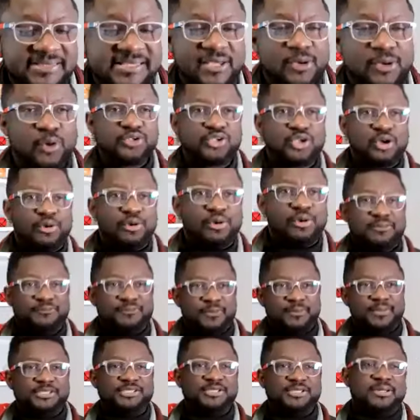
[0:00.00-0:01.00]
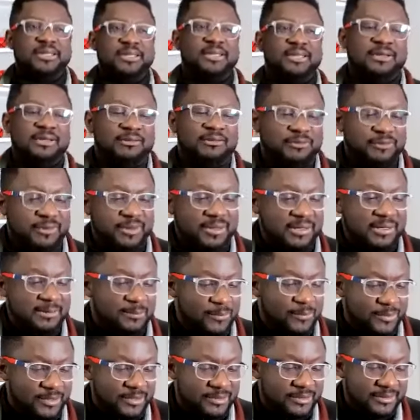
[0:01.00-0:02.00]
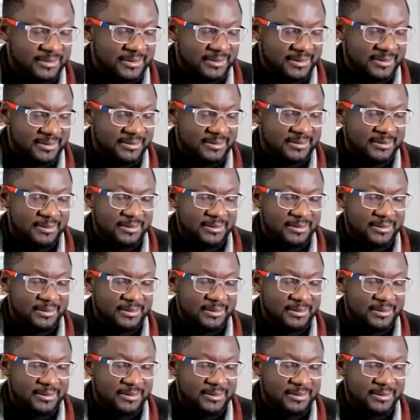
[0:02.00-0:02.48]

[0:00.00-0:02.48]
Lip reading: the goal scoring information that you have already put on.